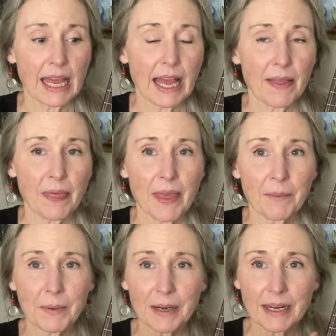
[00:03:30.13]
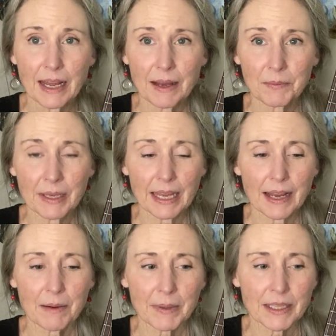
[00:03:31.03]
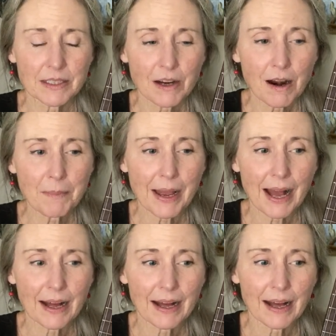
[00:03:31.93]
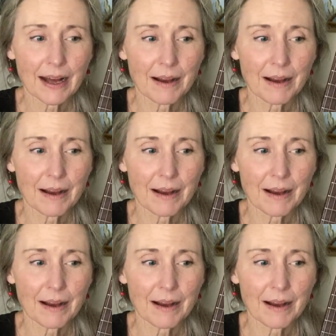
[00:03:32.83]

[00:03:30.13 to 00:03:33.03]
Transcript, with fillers: And then when I got my guitar back,